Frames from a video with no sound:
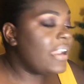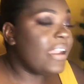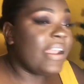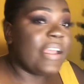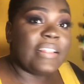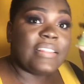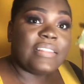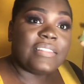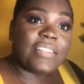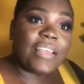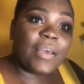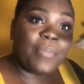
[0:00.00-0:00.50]
then I
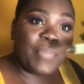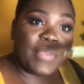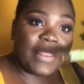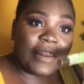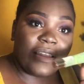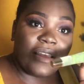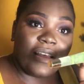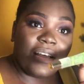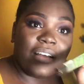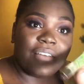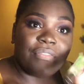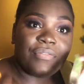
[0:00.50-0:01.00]
top it
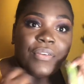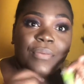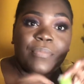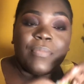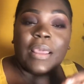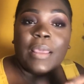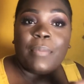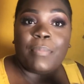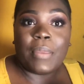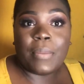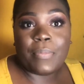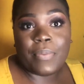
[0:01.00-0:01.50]
off with
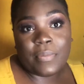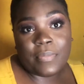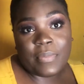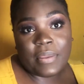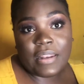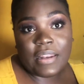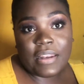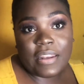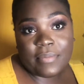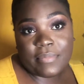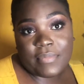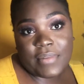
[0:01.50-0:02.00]
my
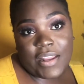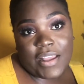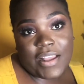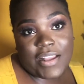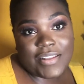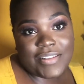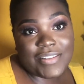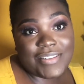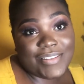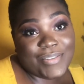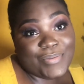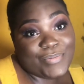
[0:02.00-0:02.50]
peppermint lip gloss.
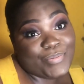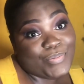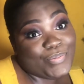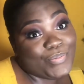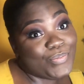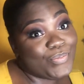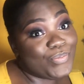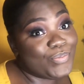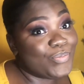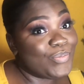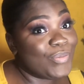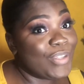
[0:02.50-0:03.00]

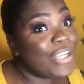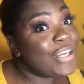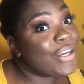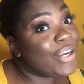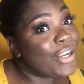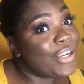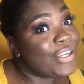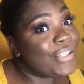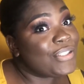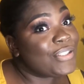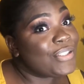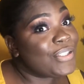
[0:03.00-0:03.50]
Your
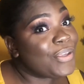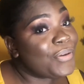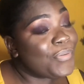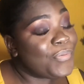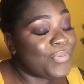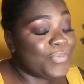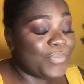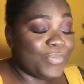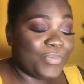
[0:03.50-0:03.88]
girl is cute.